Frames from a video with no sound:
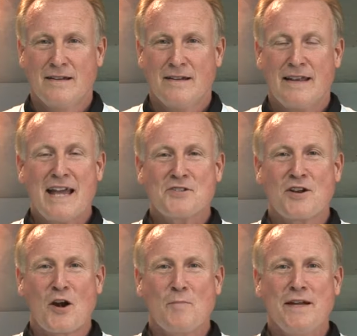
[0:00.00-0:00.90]
Last
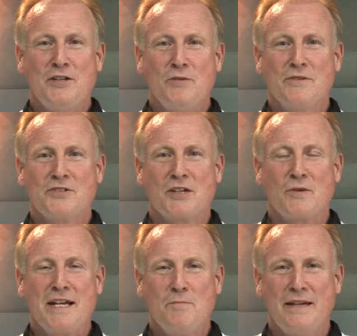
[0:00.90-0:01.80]
on our menu is the
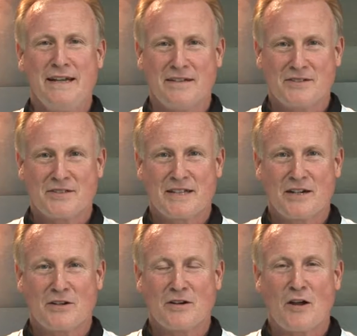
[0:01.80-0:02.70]
green beans.
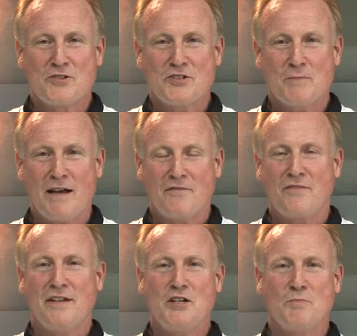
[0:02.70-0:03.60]
They're just about
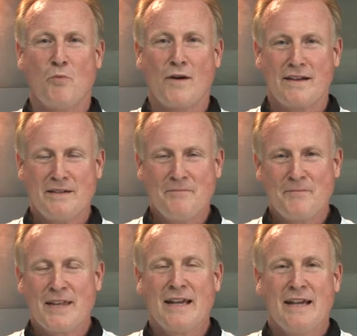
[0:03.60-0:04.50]
finished boiling.
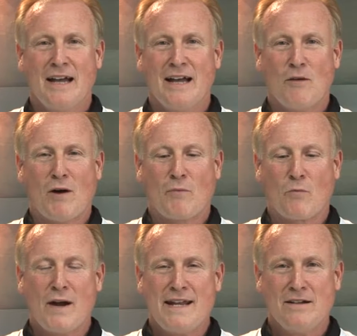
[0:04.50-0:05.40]
While we're
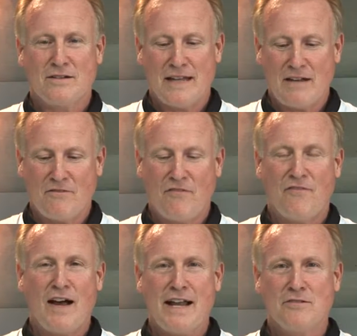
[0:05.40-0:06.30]
waiting on that
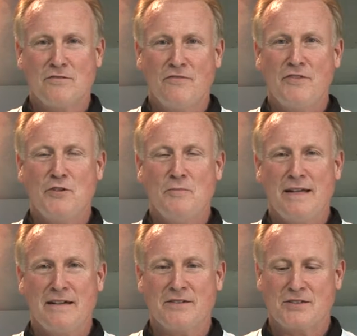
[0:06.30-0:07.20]
final few
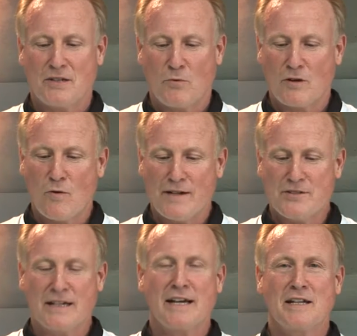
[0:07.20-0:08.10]
minutes, we're going
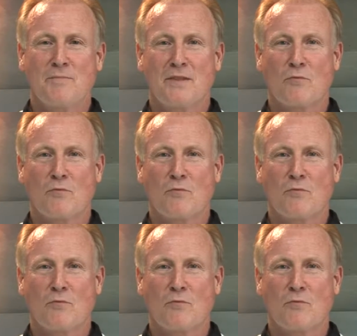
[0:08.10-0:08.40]
to cut up the